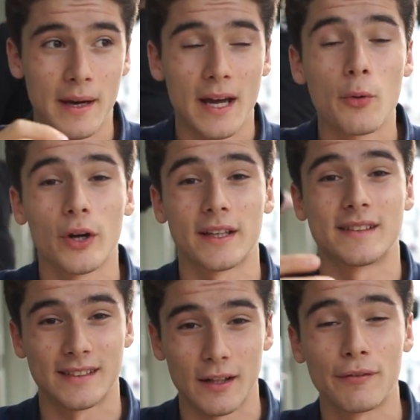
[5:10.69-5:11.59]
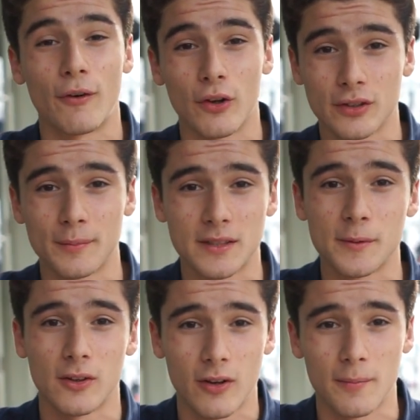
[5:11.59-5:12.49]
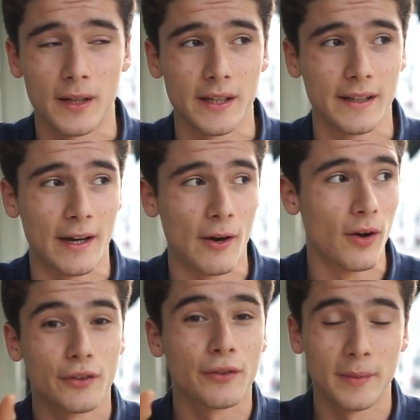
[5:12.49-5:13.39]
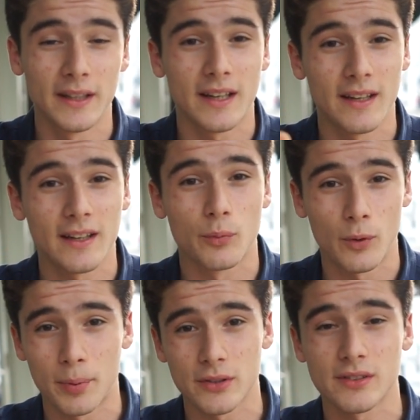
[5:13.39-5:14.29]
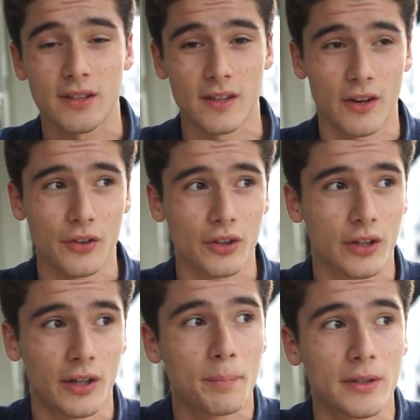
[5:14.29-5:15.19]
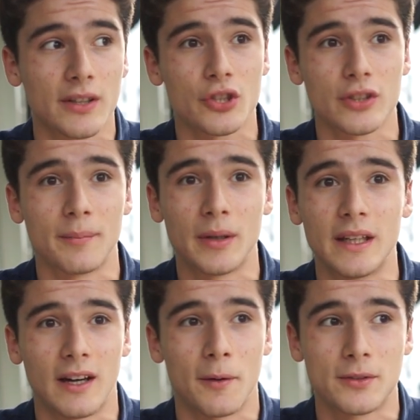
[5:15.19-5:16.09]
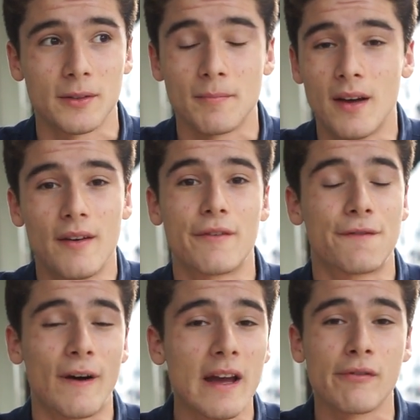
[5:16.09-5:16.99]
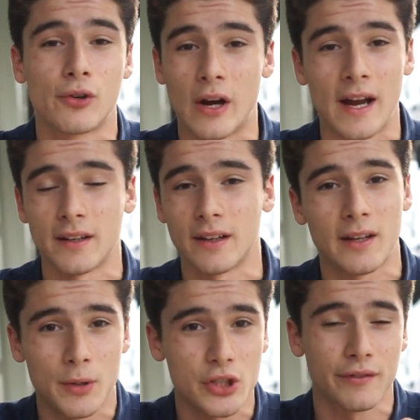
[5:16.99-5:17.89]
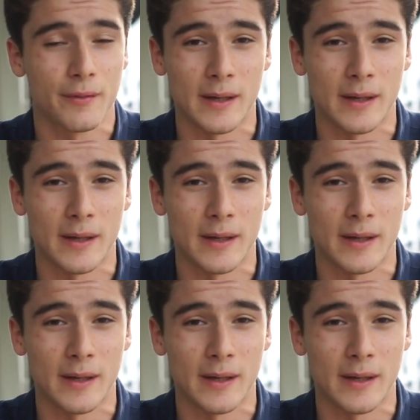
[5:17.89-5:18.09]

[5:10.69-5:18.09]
My network itself also makes me a lot of money now. So for me to connect one person to the other could potentially mean up to $5,000 in commission for